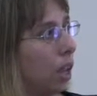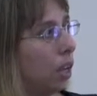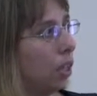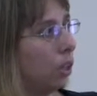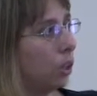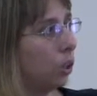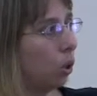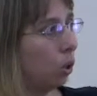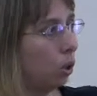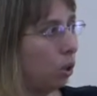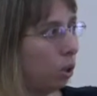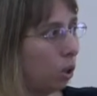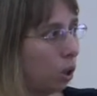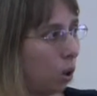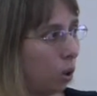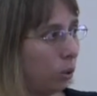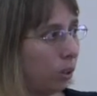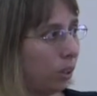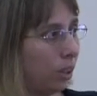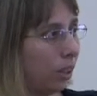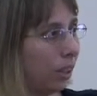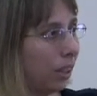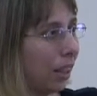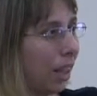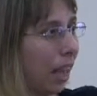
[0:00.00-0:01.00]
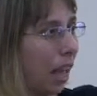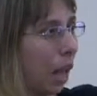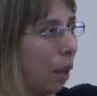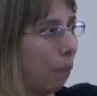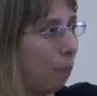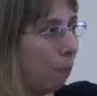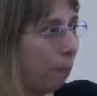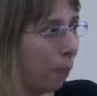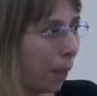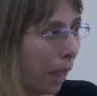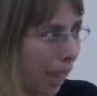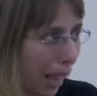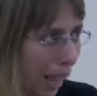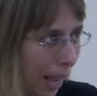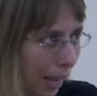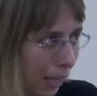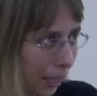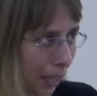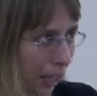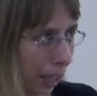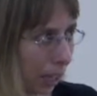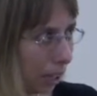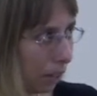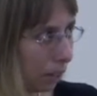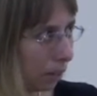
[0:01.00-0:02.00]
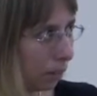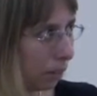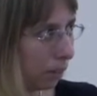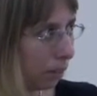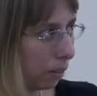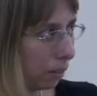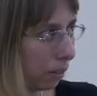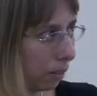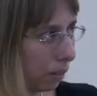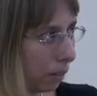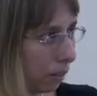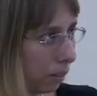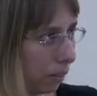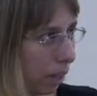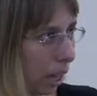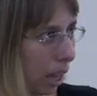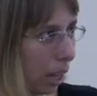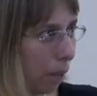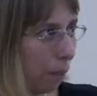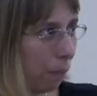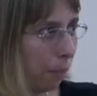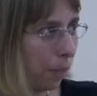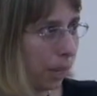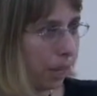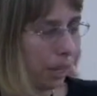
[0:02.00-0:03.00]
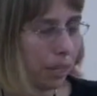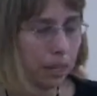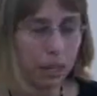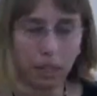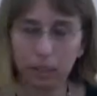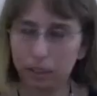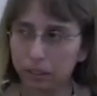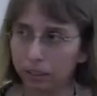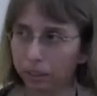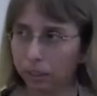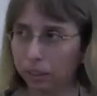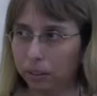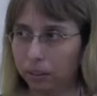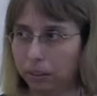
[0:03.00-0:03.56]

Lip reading: So not a penny. I mean it.